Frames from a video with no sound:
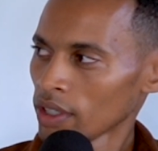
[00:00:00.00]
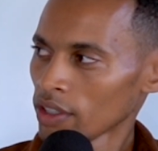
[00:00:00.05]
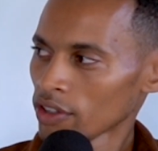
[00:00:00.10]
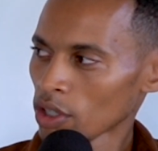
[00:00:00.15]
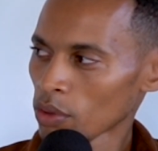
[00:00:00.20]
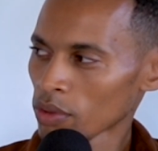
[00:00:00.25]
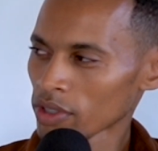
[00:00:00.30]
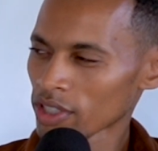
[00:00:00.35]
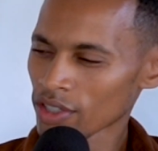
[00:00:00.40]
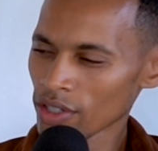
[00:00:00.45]

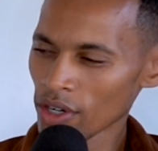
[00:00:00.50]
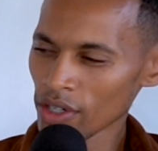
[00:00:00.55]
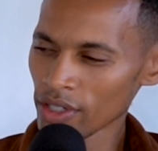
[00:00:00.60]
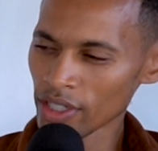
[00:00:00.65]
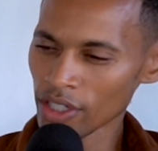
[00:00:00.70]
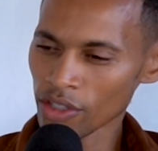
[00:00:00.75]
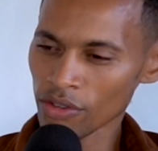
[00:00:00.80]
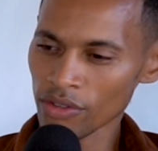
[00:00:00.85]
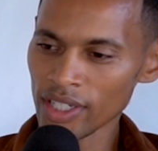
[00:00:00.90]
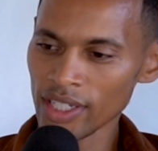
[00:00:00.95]
There were certain
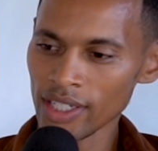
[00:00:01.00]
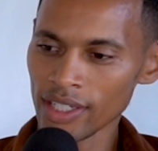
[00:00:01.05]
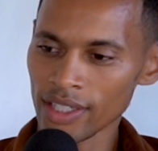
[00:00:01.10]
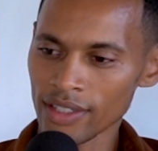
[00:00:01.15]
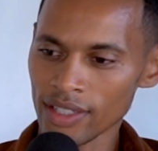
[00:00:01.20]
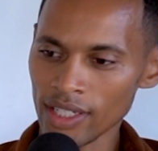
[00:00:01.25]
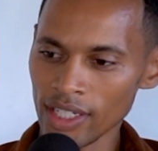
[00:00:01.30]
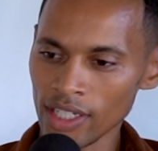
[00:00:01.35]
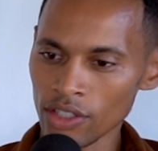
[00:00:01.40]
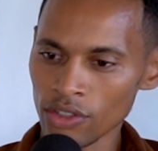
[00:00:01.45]

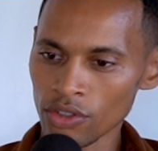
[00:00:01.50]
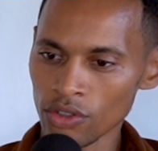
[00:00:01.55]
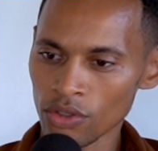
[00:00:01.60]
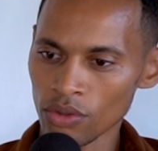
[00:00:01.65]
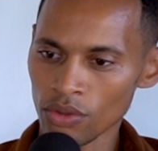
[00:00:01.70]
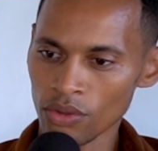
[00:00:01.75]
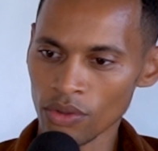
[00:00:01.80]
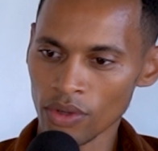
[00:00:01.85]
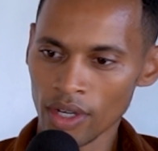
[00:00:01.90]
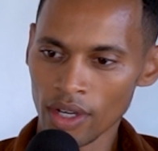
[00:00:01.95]
ingredients in
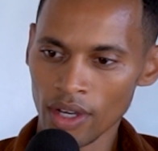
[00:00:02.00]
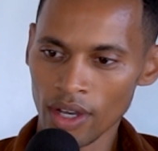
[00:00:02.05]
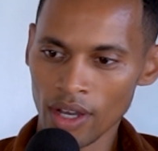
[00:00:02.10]
you